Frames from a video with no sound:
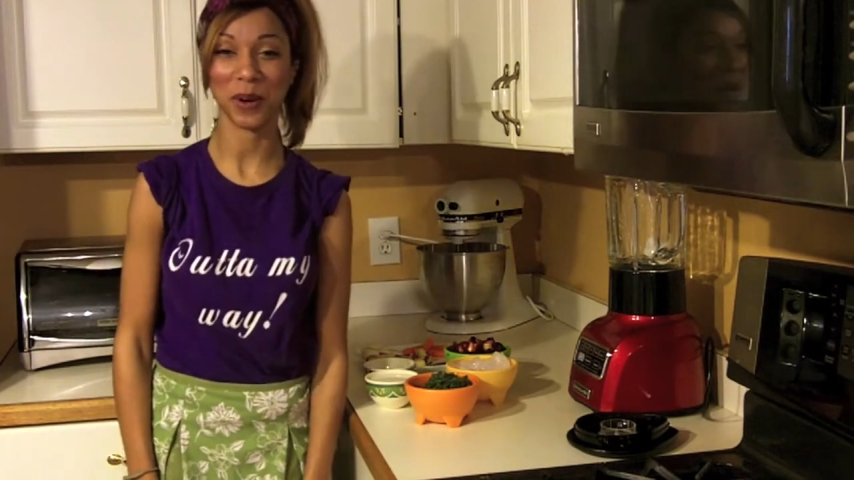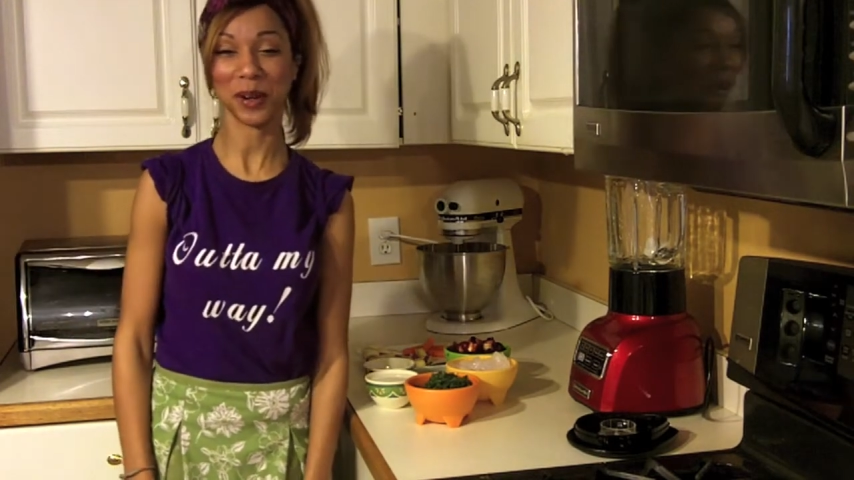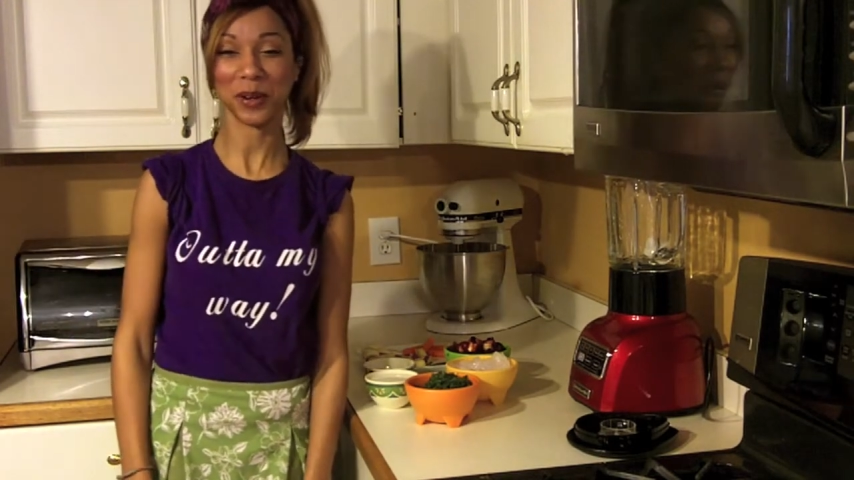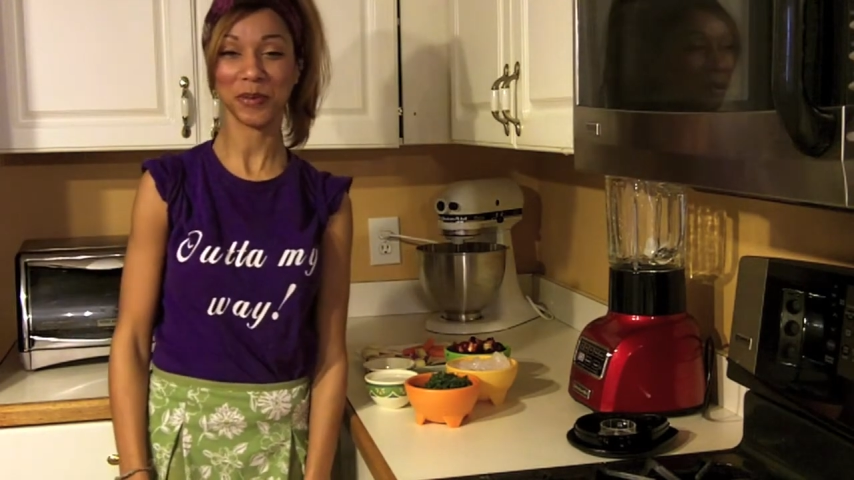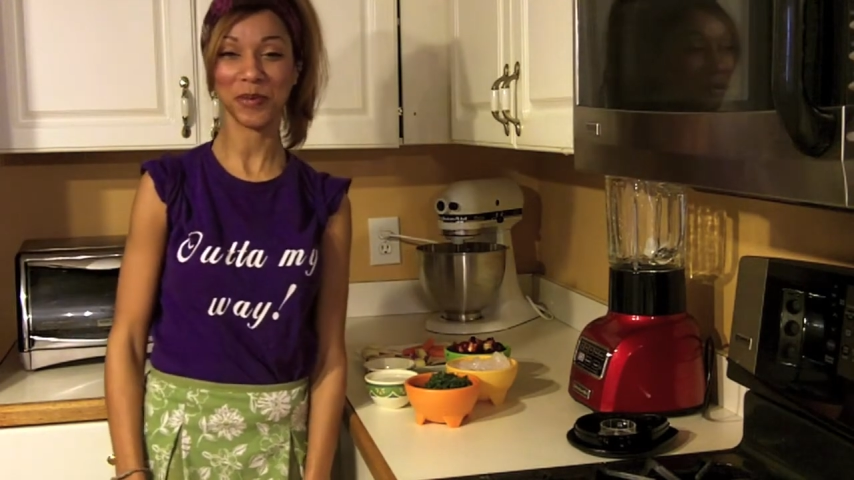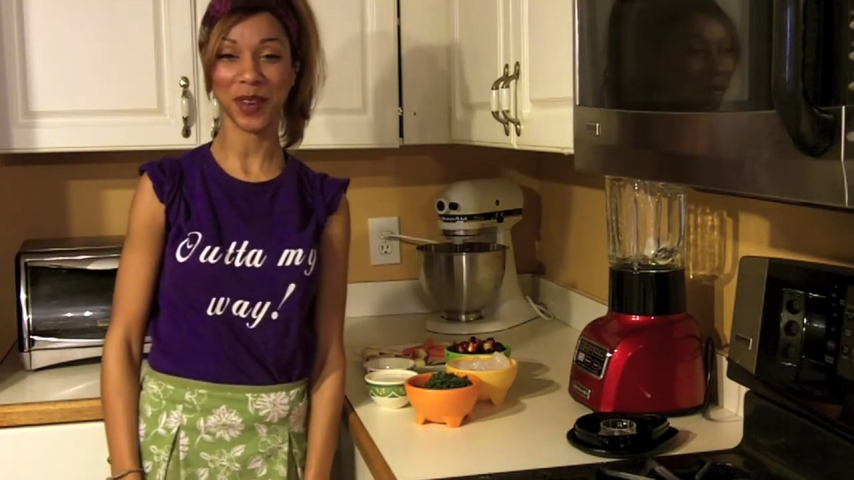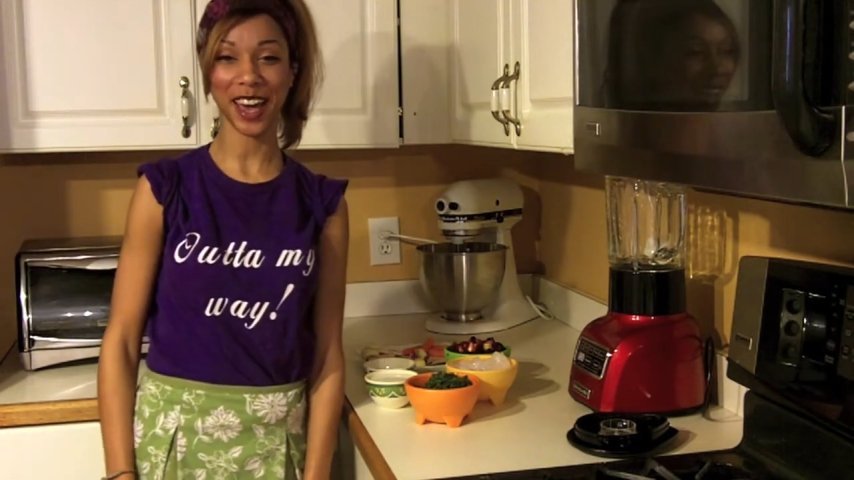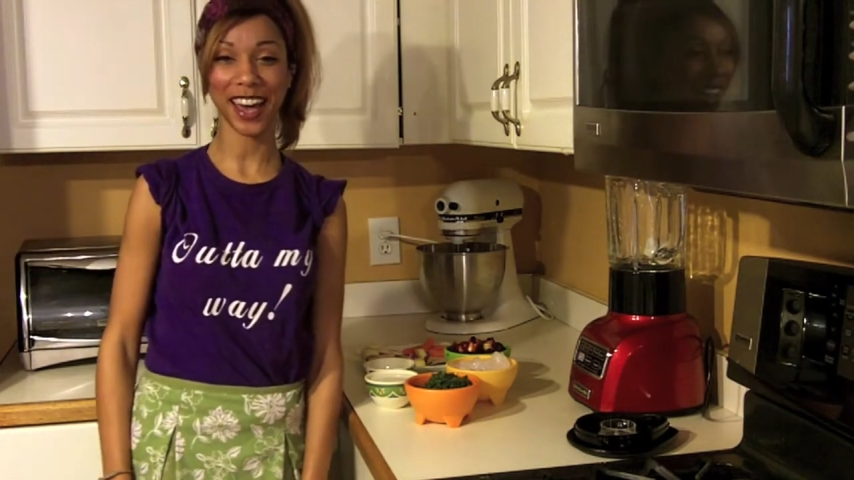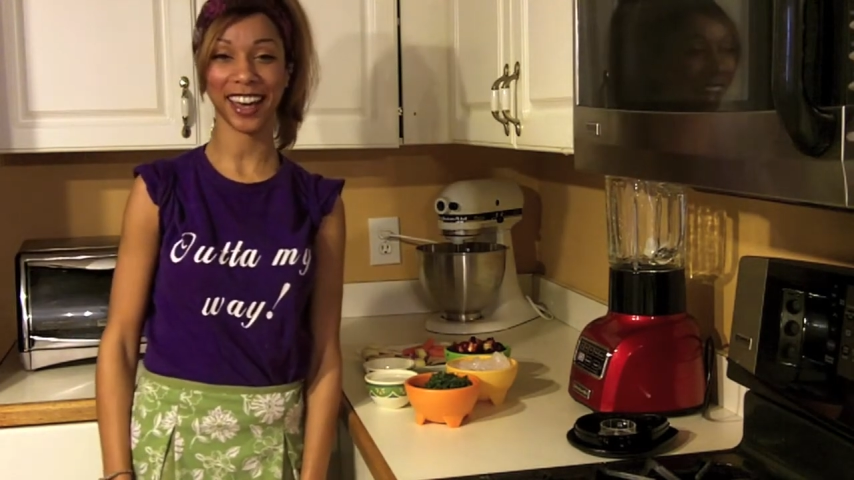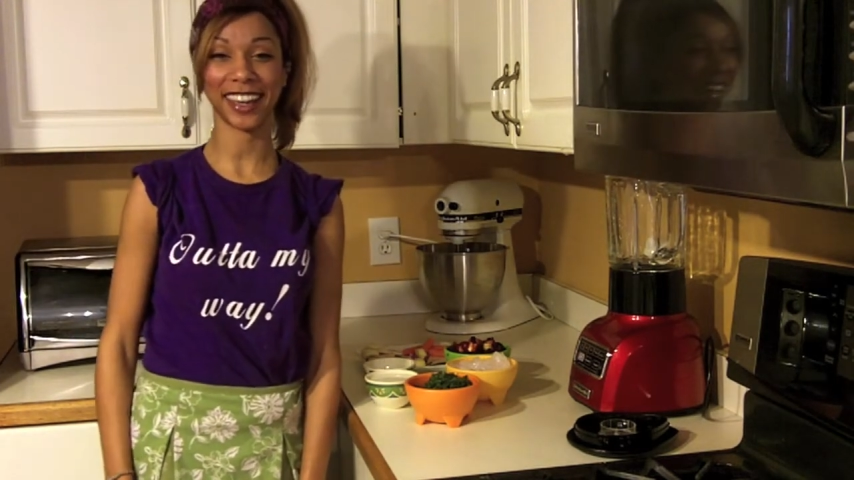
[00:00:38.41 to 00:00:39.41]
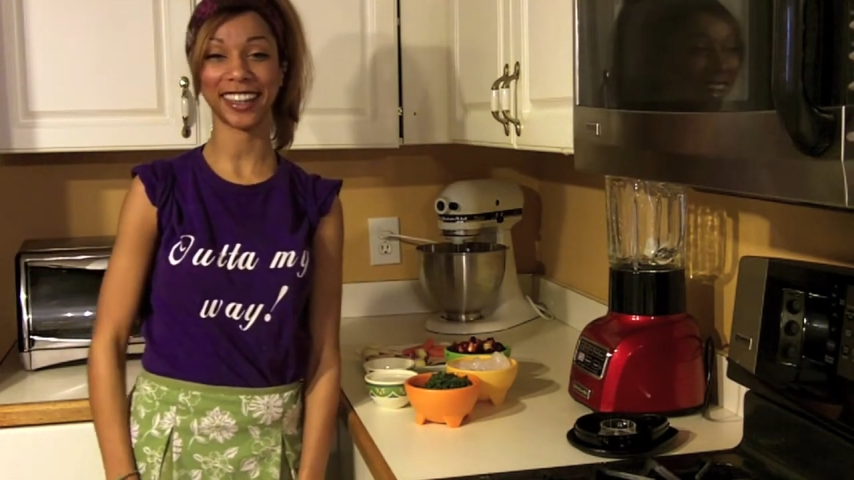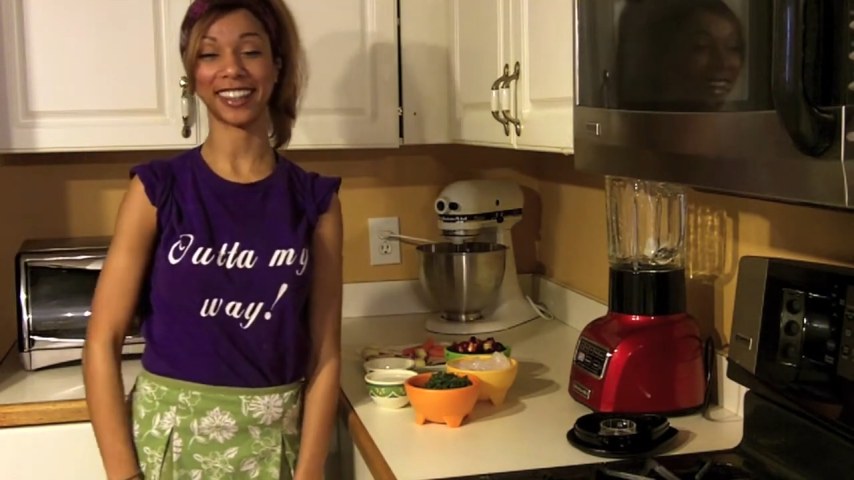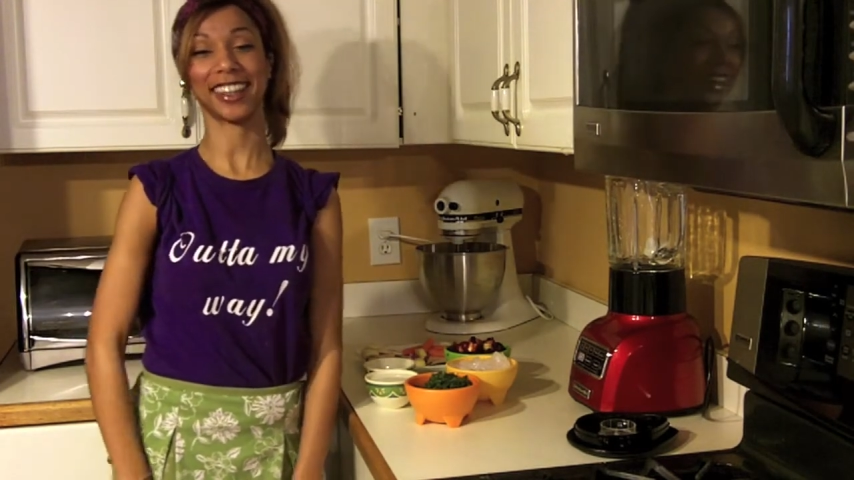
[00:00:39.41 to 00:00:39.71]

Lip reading: Welcome back.